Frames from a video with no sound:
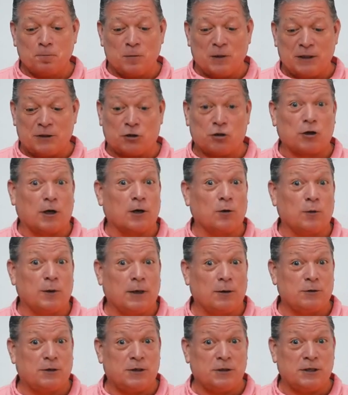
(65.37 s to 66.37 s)
it started
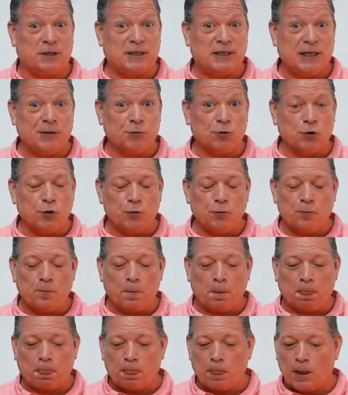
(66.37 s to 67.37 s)
when I was in the steam
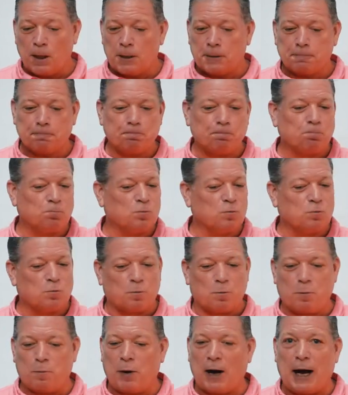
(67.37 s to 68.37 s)
room,
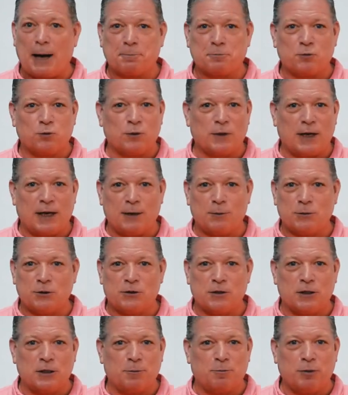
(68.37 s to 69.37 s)
popped when I
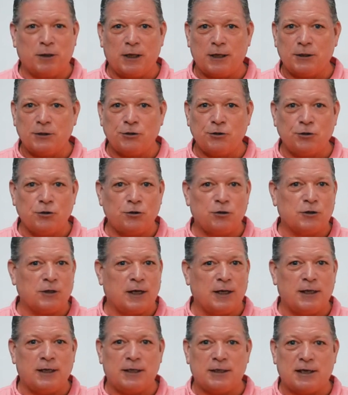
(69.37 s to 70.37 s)
was in the plunge,
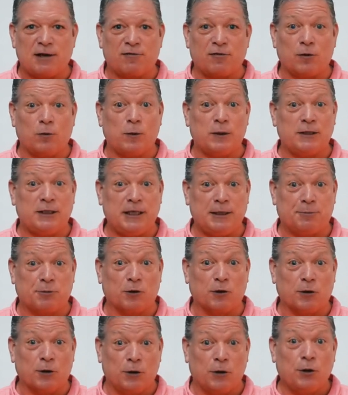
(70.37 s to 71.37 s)
and then definitely went
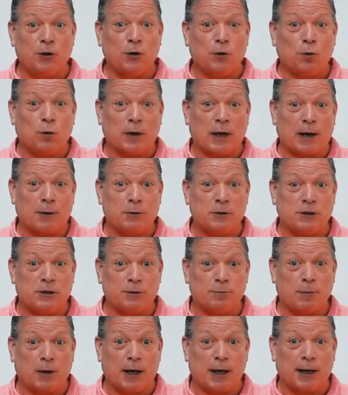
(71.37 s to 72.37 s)
deeper when I was
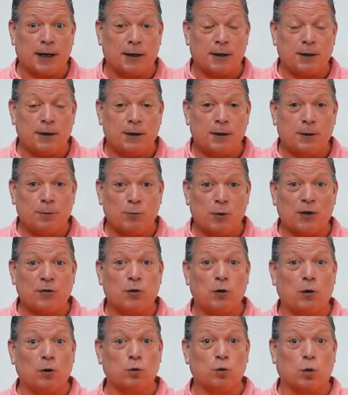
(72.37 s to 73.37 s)
in my
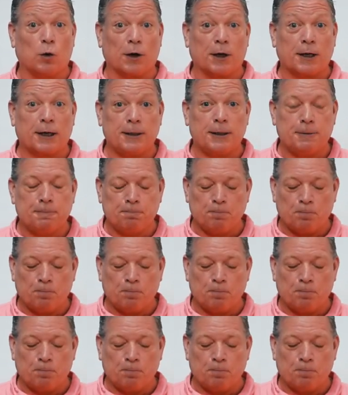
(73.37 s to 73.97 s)
breath hold work.